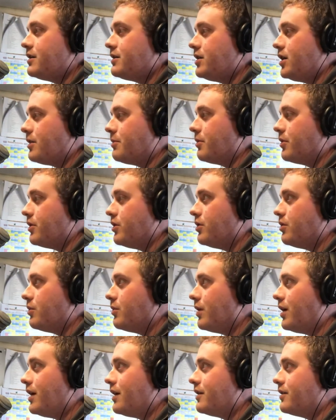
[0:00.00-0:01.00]

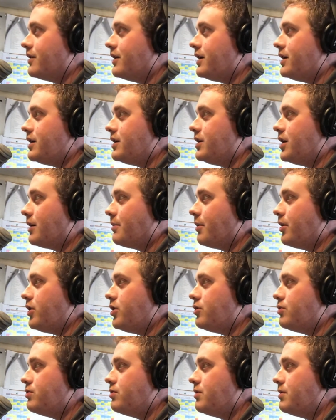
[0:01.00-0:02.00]

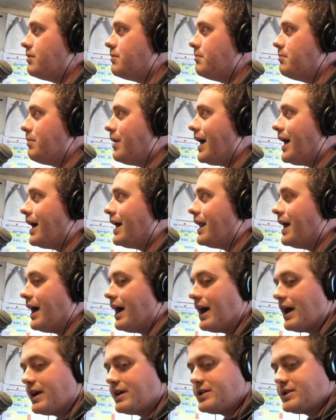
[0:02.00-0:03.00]
WLEW, Bad
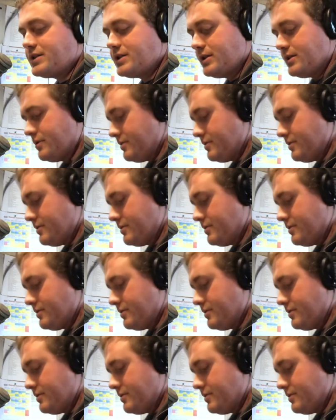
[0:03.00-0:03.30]
Axe.